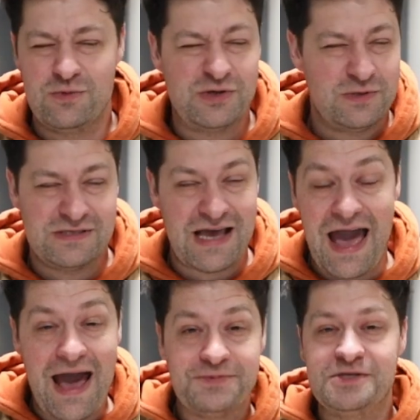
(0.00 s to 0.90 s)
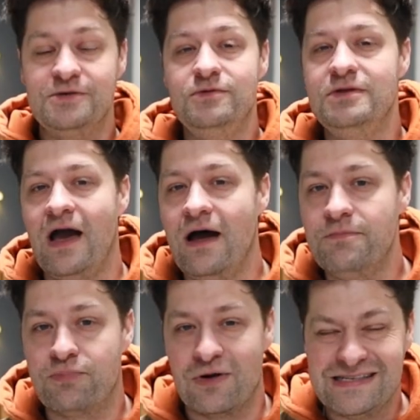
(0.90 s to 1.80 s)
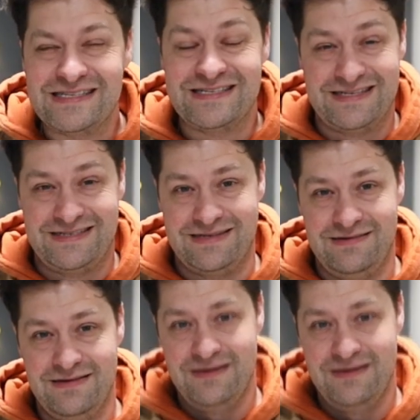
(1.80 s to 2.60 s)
which was absolutely unprecedented.